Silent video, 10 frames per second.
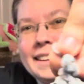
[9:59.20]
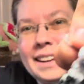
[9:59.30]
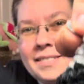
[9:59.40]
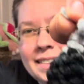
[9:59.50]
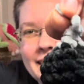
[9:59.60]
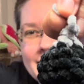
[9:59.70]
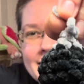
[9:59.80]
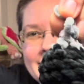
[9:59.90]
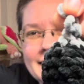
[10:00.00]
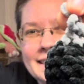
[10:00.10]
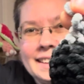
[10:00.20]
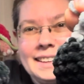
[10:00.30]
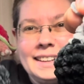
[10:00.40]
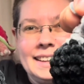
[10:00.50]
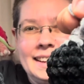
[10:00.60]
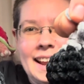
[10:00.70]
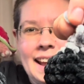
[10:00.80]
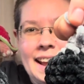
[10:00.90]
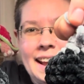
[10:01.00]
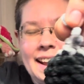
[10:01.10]
up close.
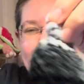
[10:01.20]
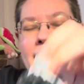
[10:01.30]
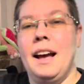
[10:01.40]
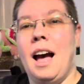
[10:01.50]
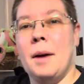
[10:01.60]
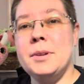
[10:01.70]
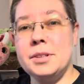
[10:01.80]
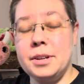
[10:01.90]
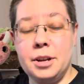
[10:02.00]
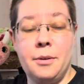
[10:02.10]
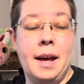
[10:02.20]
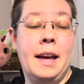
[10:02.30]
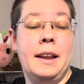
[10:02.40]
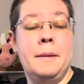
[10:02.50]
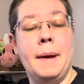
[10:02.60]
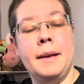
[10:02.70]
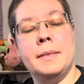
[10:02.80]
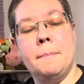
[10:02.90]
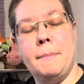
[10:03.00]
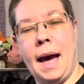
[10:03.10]
Yay. crocheting. I'm just gonna go ahead and make
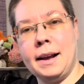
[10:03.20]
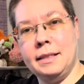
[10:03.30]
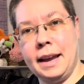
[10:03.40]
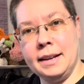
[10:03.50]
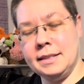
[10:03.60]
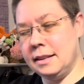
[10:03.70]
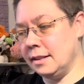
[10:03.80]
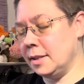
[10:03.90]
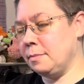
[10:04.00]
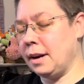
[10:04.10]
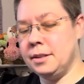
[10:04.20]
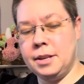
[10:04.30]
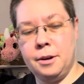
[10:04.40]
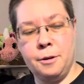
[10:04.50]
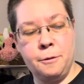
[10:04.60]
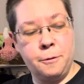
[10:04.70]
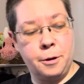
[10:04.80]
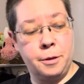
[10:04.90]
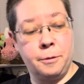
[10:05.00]
the back legs in espresso for the